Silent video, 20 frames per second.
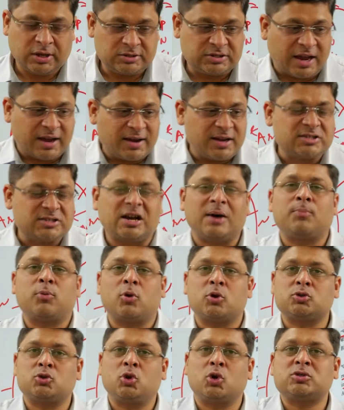Chinese
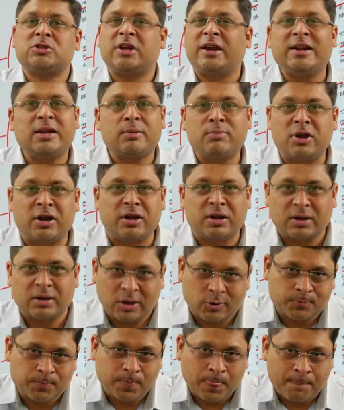approach looks intimidating
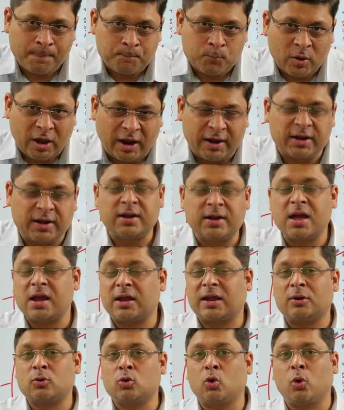now, and India
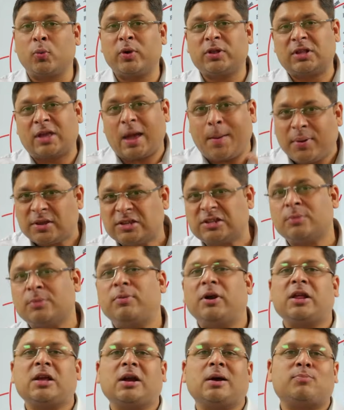can go with capacity
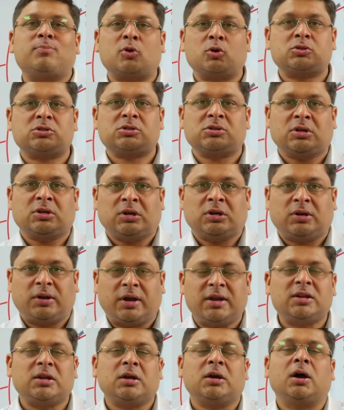building approach,
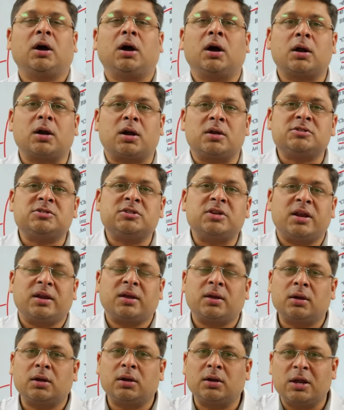right?
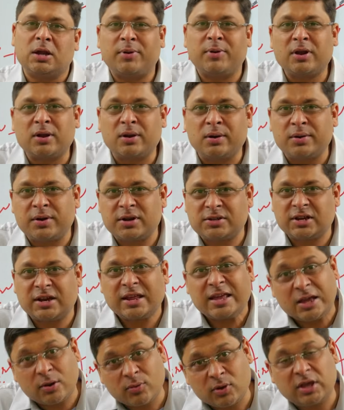Considering neighboring countries as
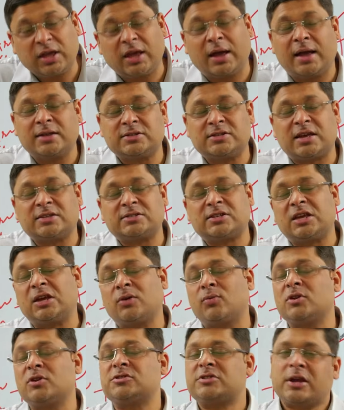
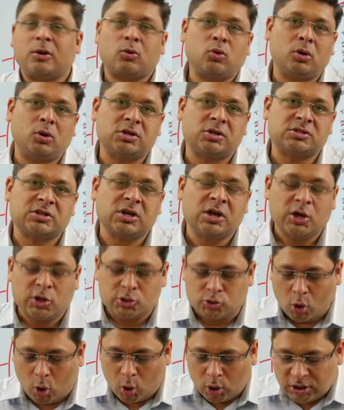equal stakeholders.
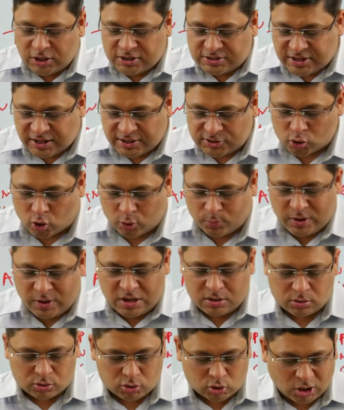So all these things could
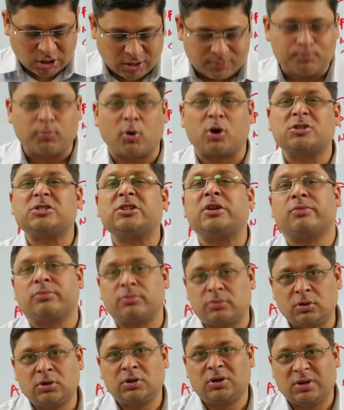be sort of positive
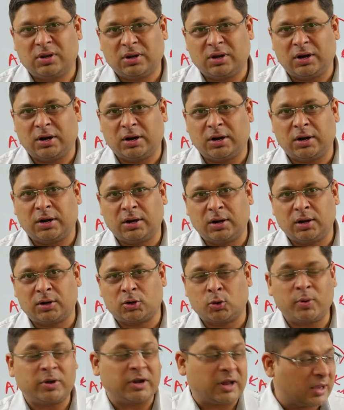
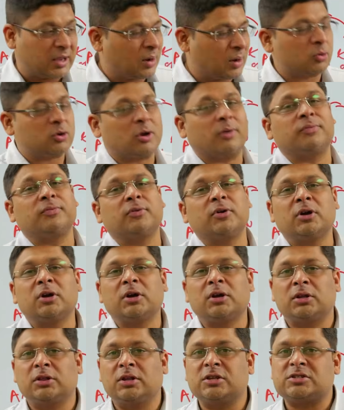to be taken out of
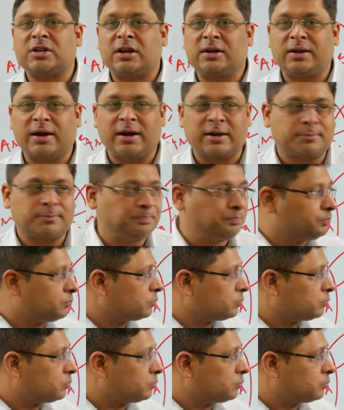this entire